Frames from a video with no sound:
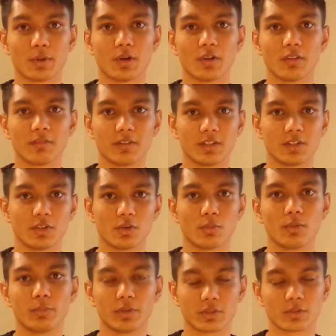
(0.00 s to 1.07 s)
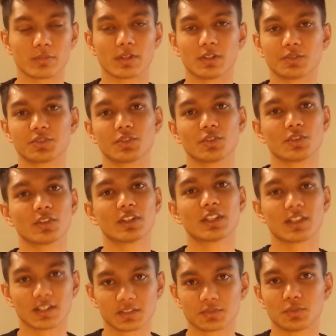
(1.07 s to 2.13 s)
part of the video, will be coming out soon.
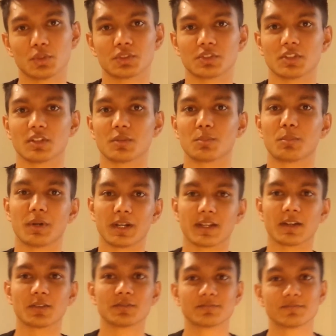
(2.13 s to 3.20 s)
Thanks for watching. Bye now.